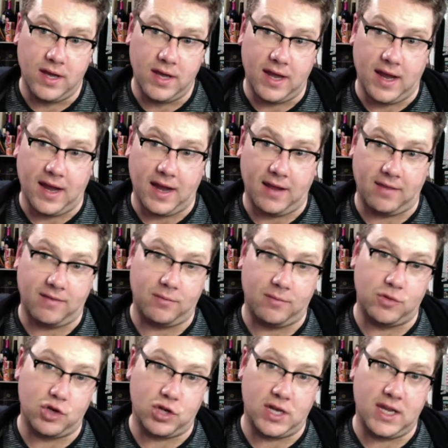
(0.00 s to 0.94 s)
and some
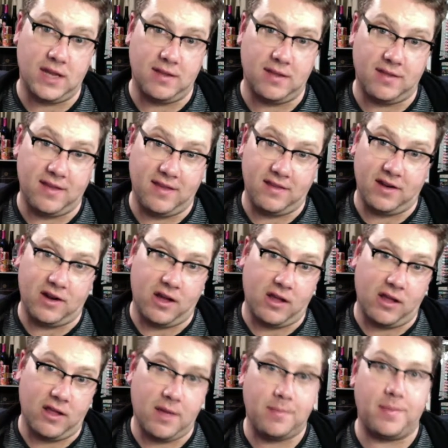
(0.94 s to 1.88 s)
turkey and seasoned it
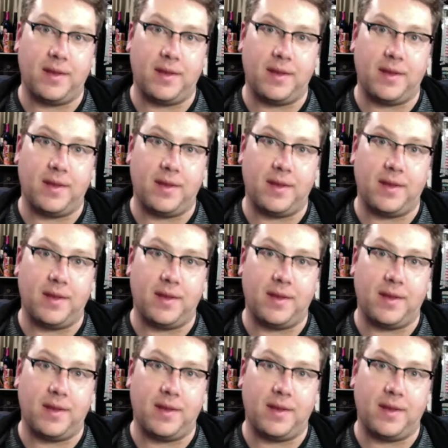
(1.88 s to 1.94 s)
all up.